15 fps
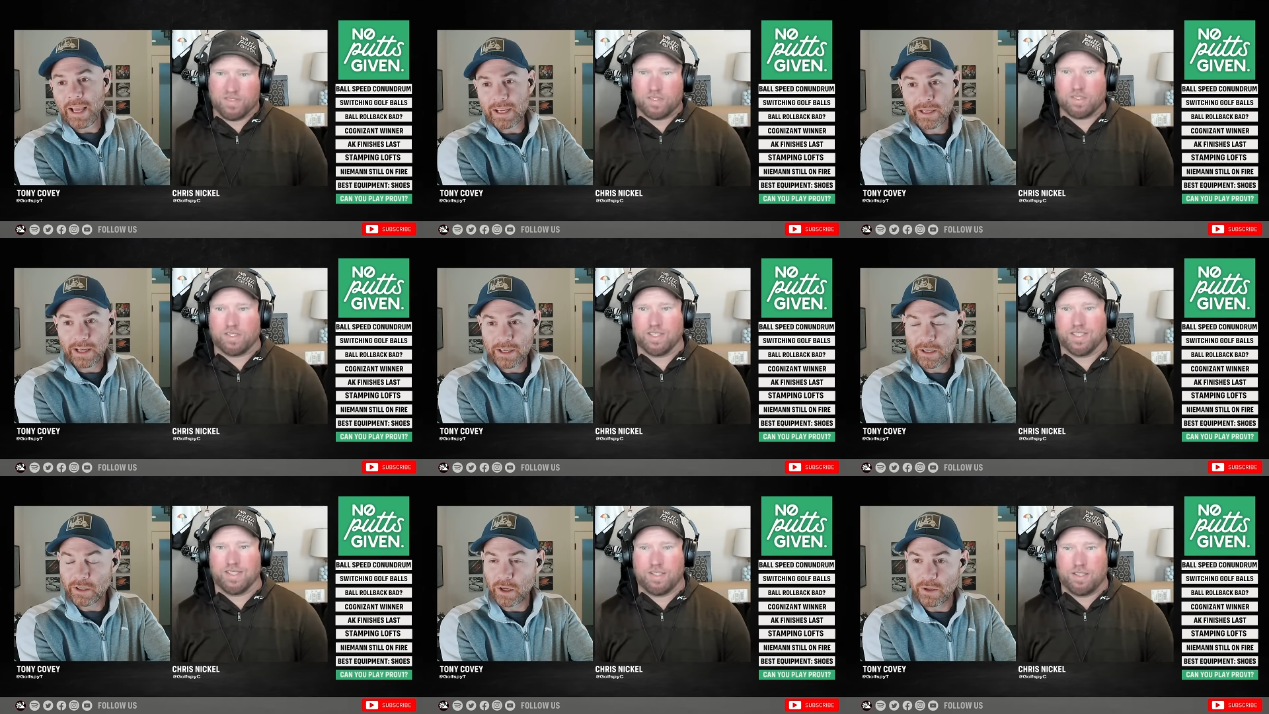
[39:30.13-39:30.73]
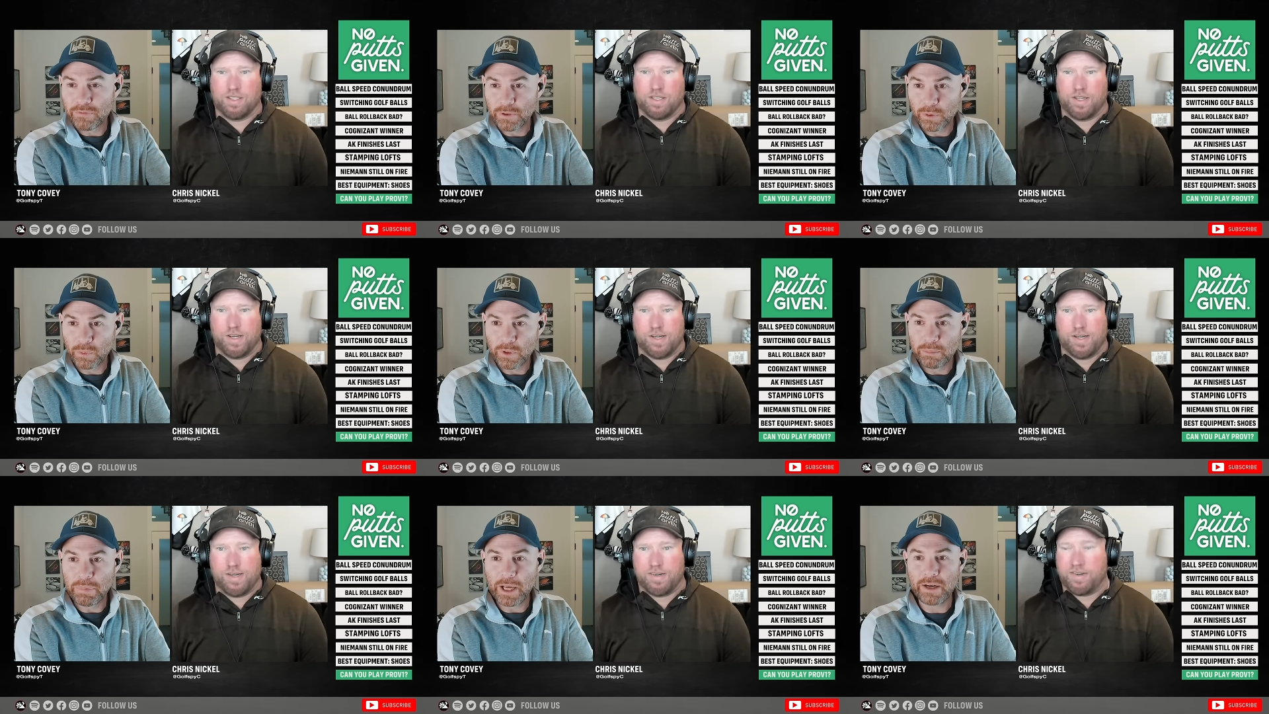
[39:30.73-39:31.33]
Speaker 1: kind of golfer
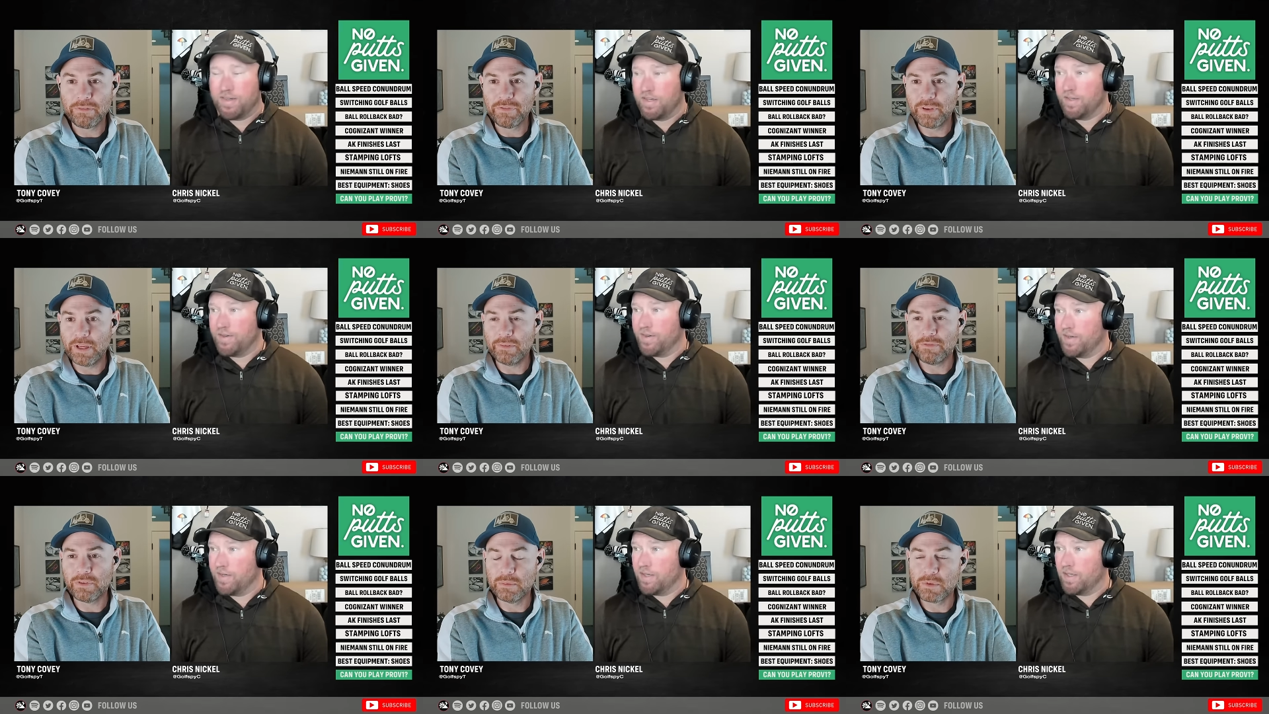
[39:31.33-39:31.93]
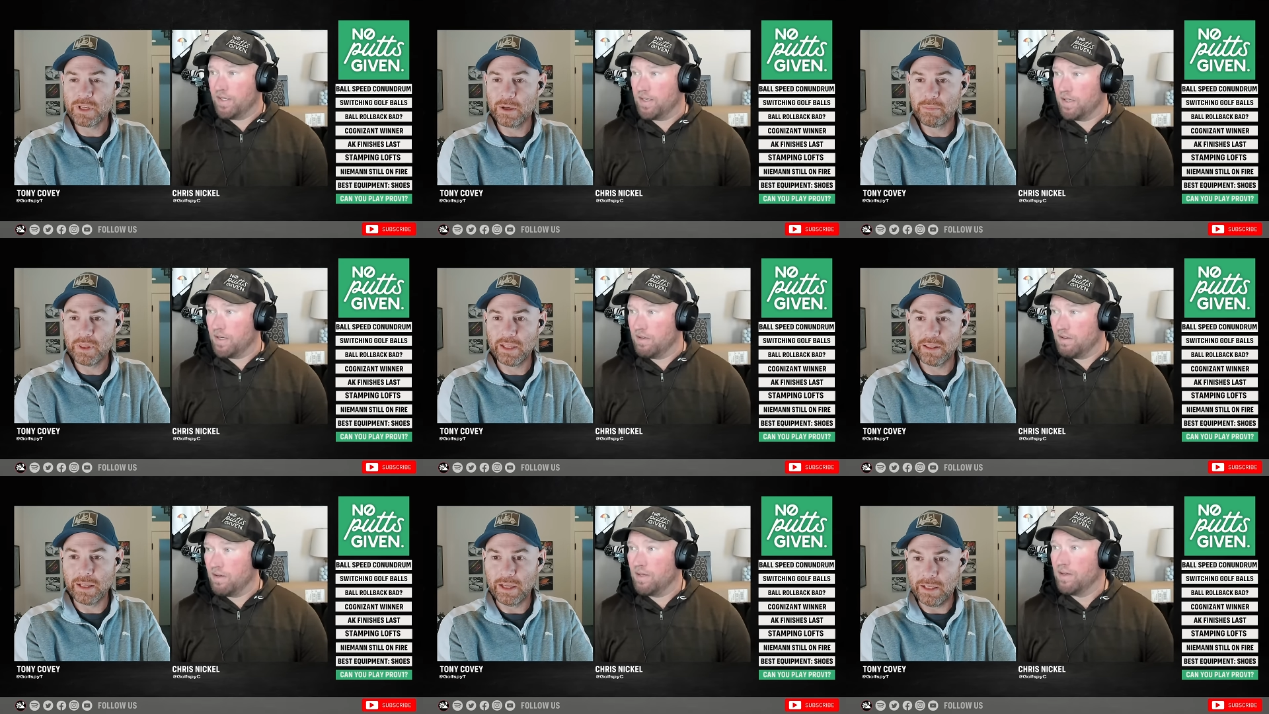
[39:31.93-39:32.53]
would benefit from
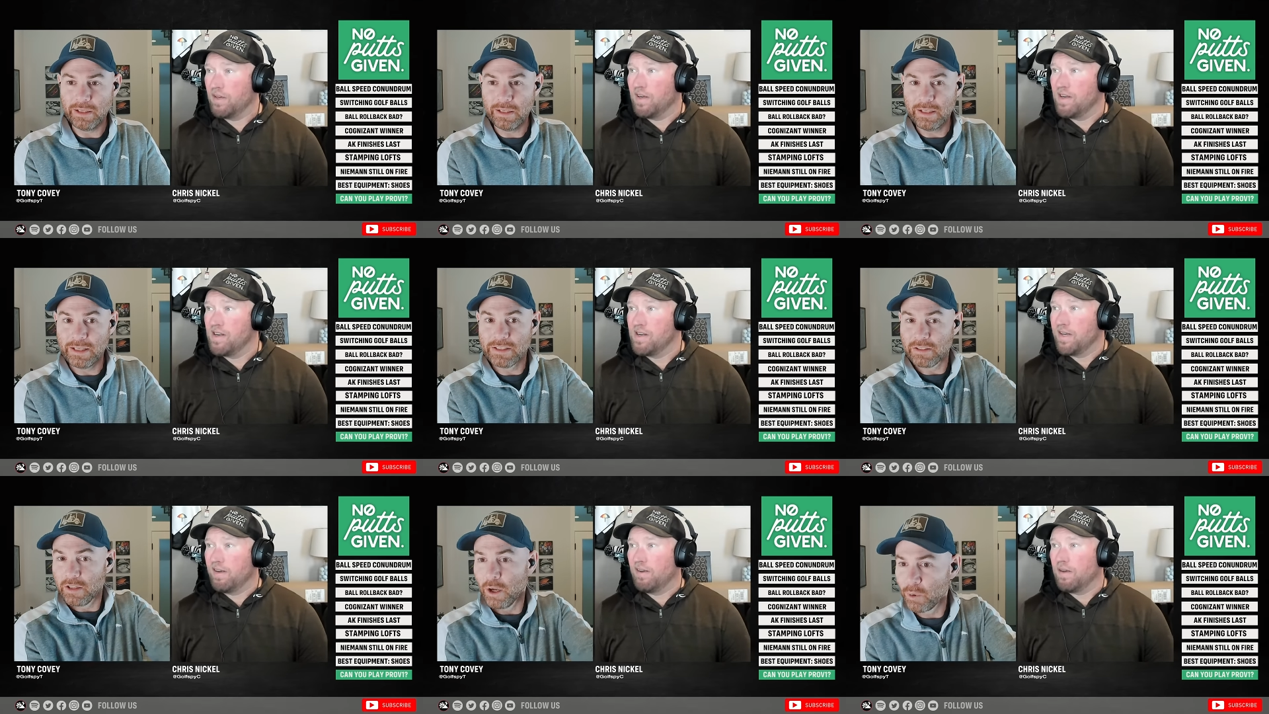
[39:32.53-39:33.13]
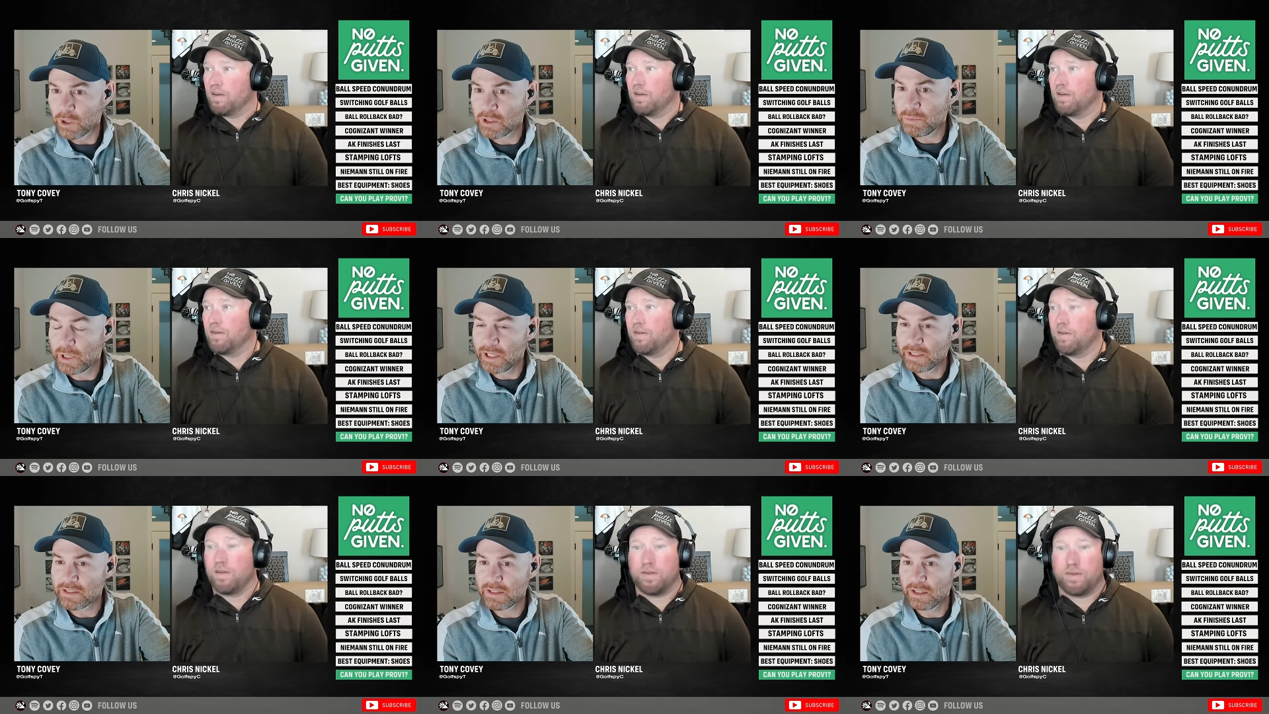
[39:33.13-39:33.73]
something that is lower
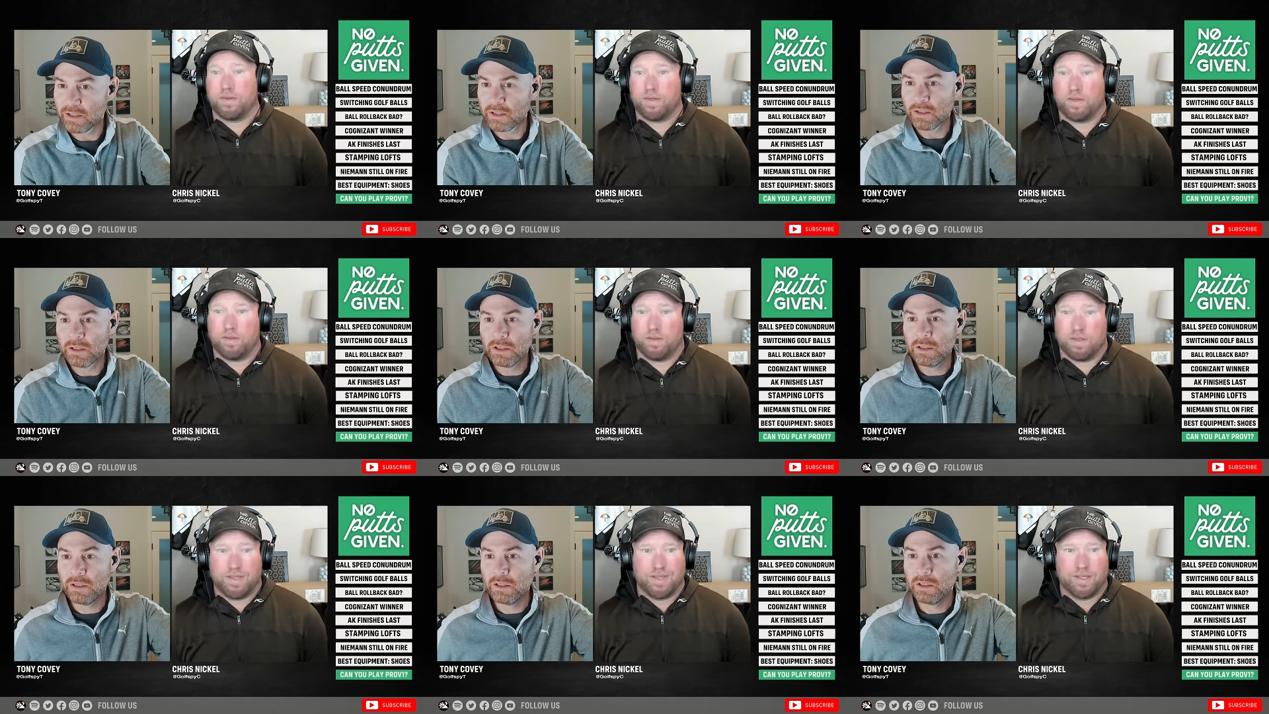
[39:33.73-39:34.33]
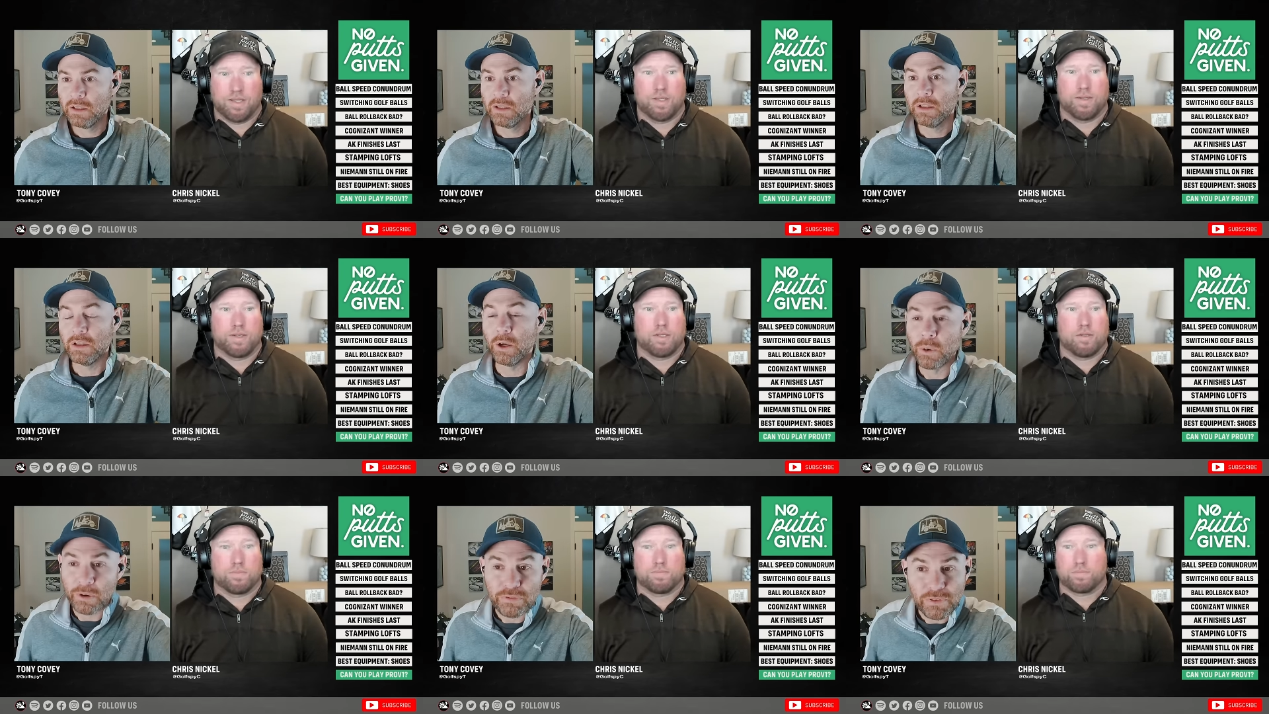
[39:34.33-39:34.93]
spinning still,
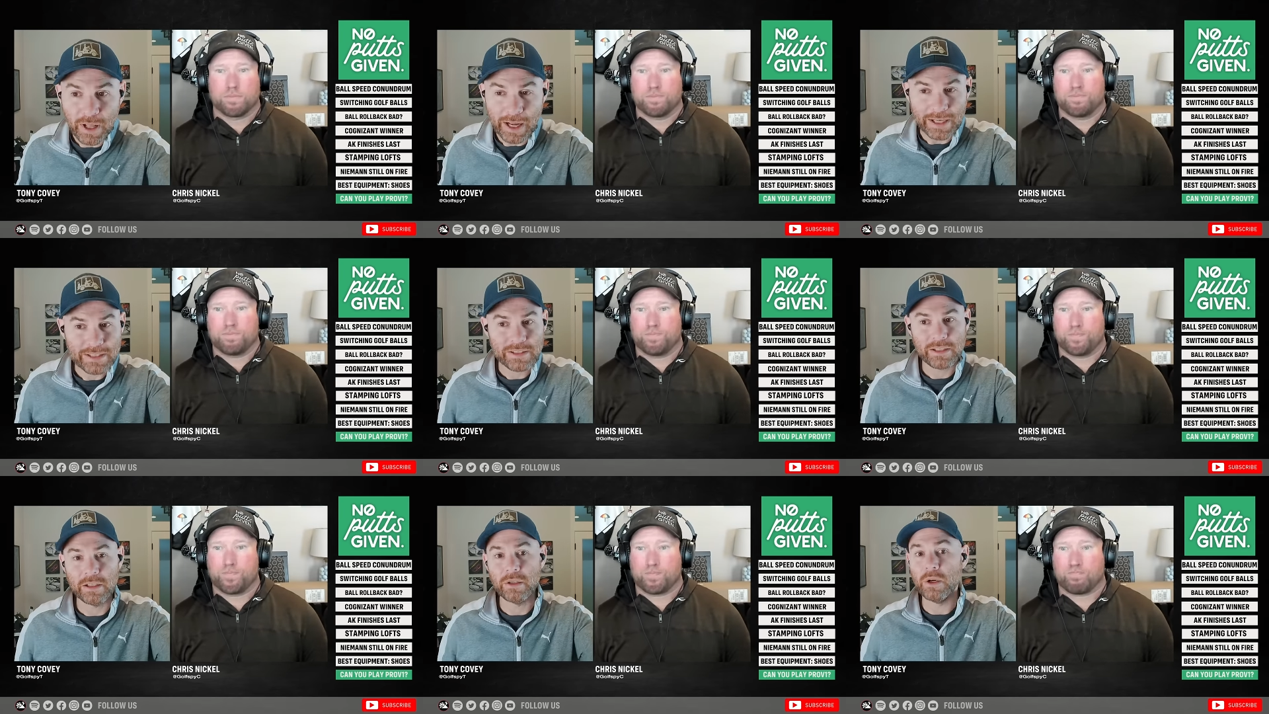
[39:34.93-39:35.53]
lower flying still.